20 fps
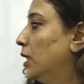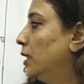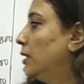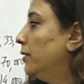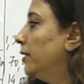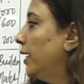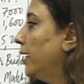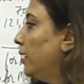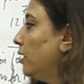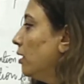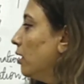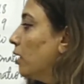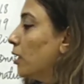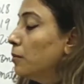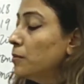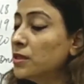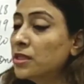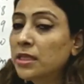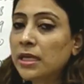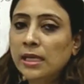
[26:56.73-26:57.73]
Then
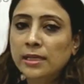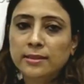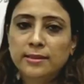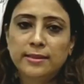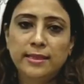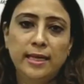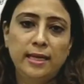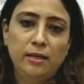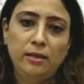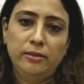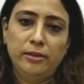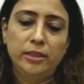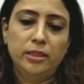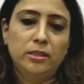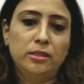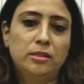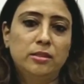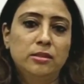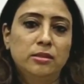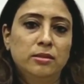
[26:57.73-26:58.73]
comes
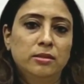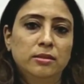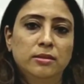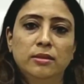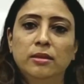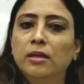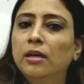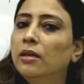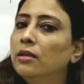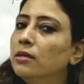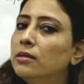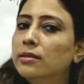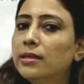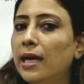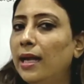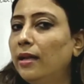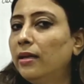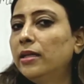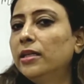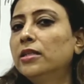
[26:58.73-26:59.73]
salaries.
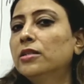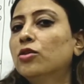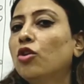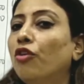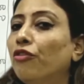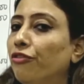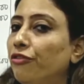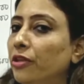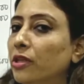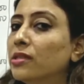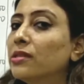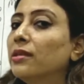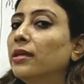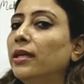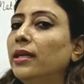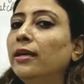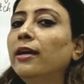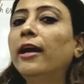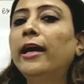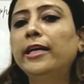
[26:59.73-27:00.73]
Salaries
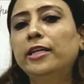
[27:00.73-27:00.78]
obviously